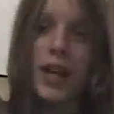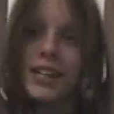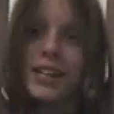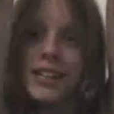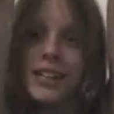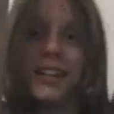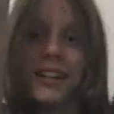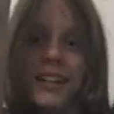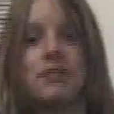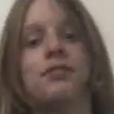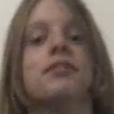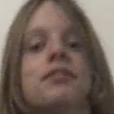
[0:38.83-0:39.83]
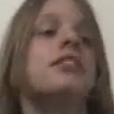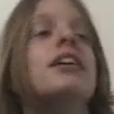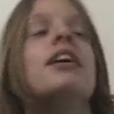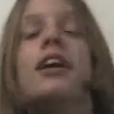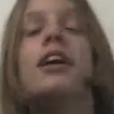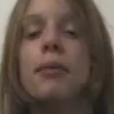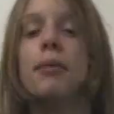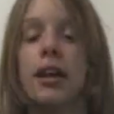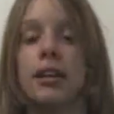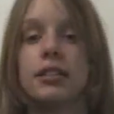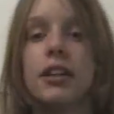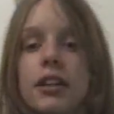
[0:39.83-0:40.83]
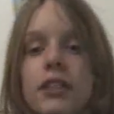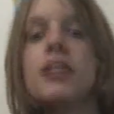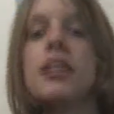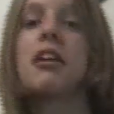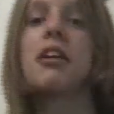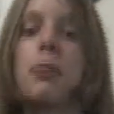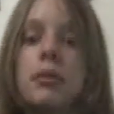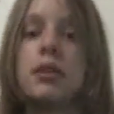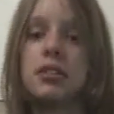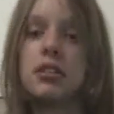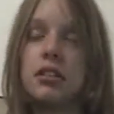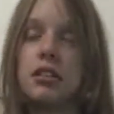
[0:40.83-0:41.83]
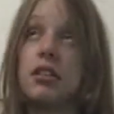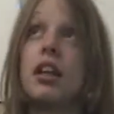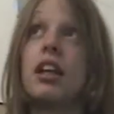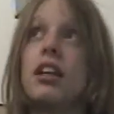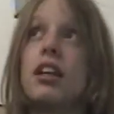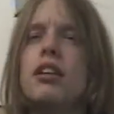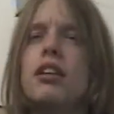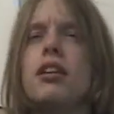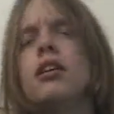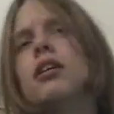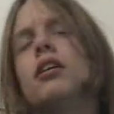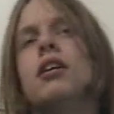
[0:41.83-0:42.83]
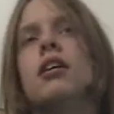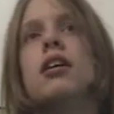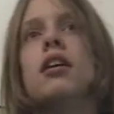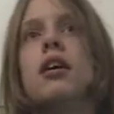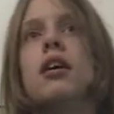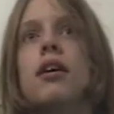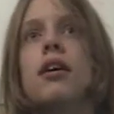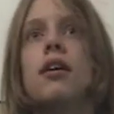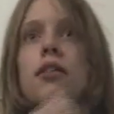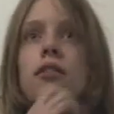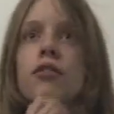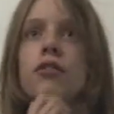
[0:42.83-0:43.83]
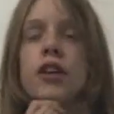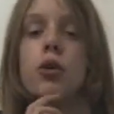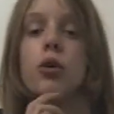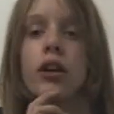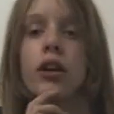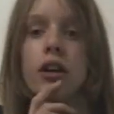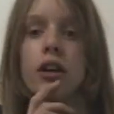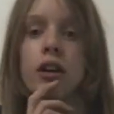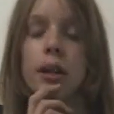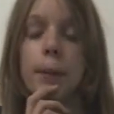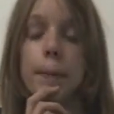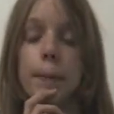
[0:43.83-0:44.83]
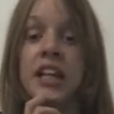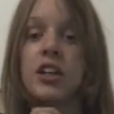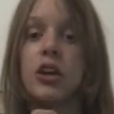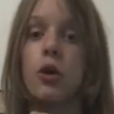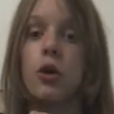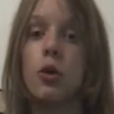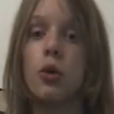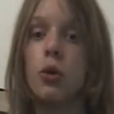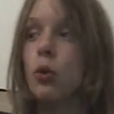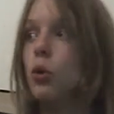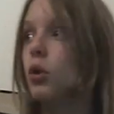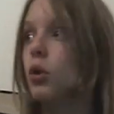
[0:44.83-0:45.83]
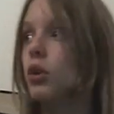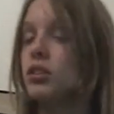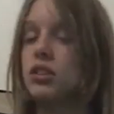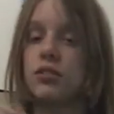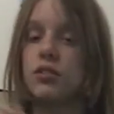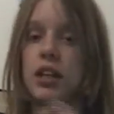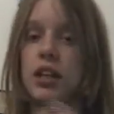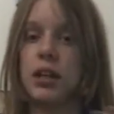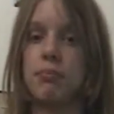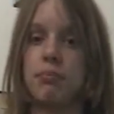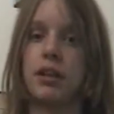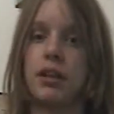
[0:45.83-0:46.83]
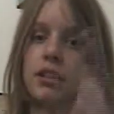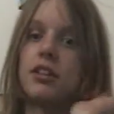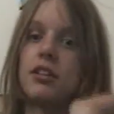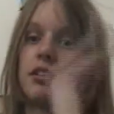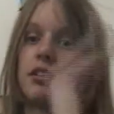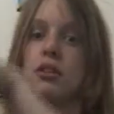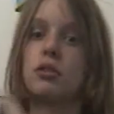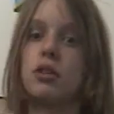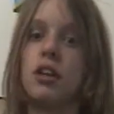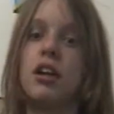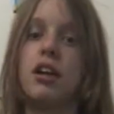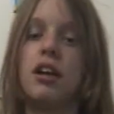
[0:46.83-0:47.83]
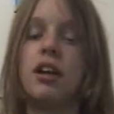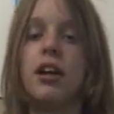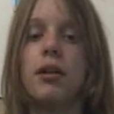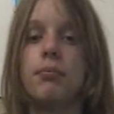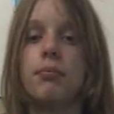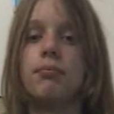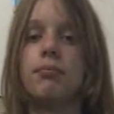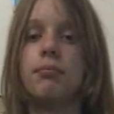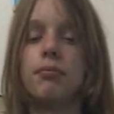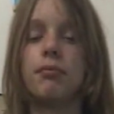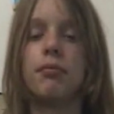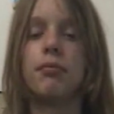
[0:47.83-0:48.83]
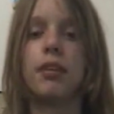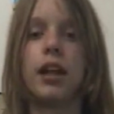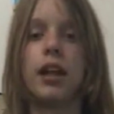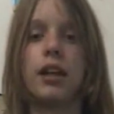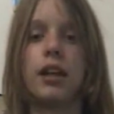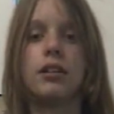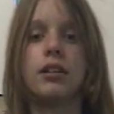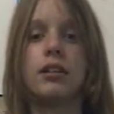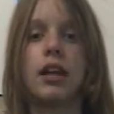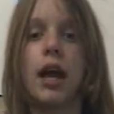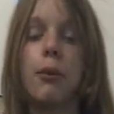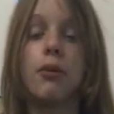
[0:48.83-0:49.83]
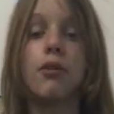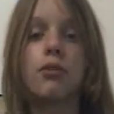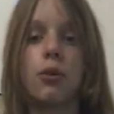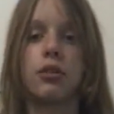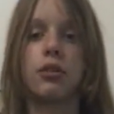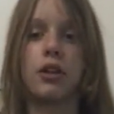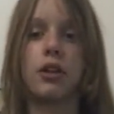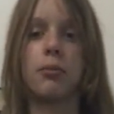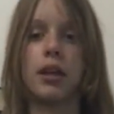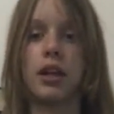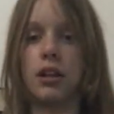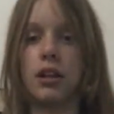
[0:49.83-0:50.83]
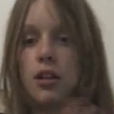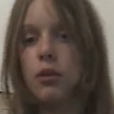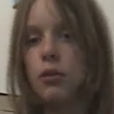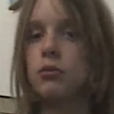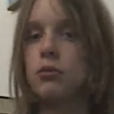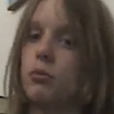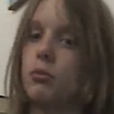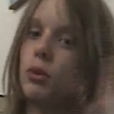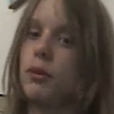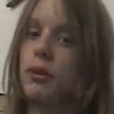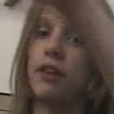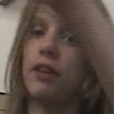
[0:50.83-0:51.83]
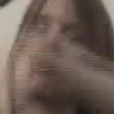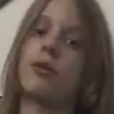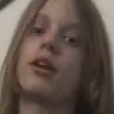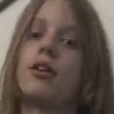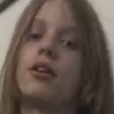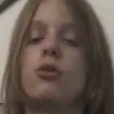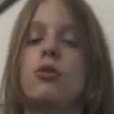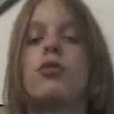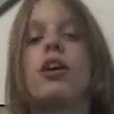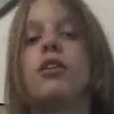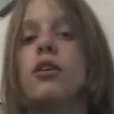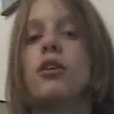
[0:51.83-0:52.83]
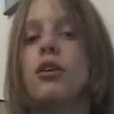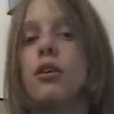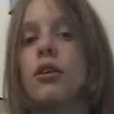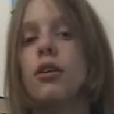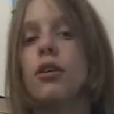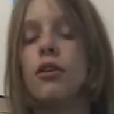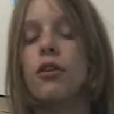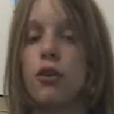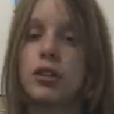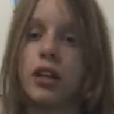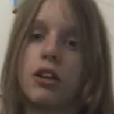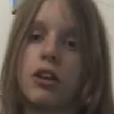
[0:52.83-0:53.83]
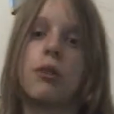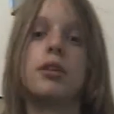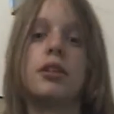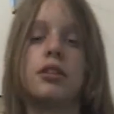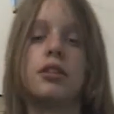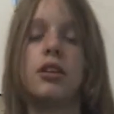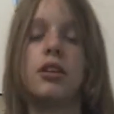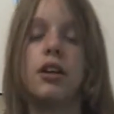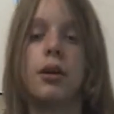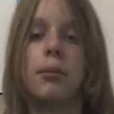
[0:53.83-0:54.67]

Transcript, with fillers: Win! But yes, there is a stacking competition in Victoria, in Bendigo. It's this funny place out in the country. And I would have thought there would be a long way away from here, too far to go for a stacking competition.